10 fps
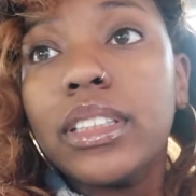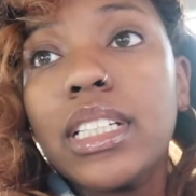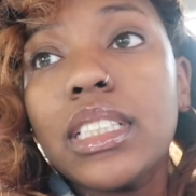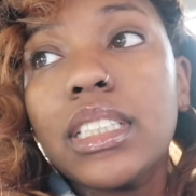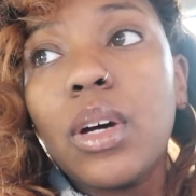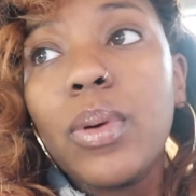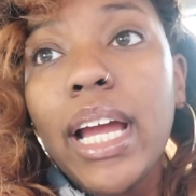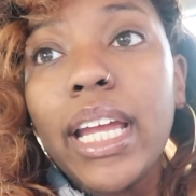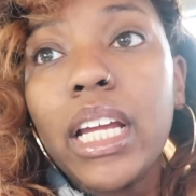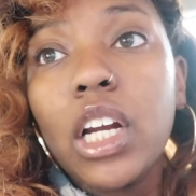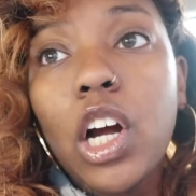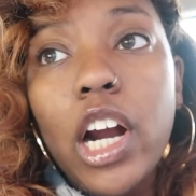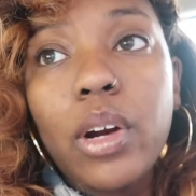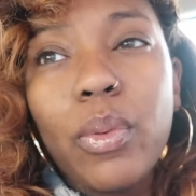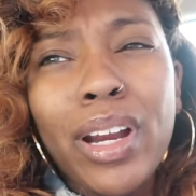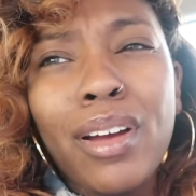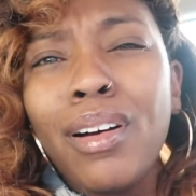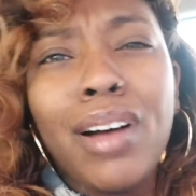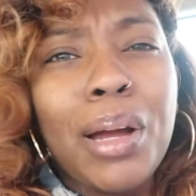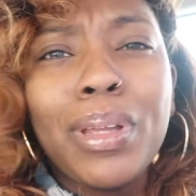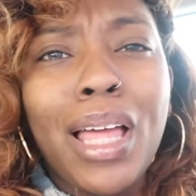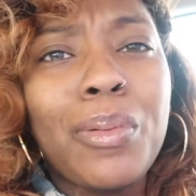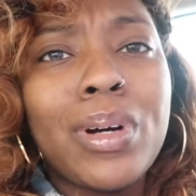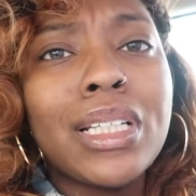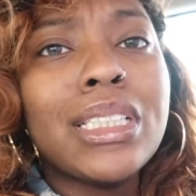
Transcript: stations so when I get in the car and the radio on I be like what is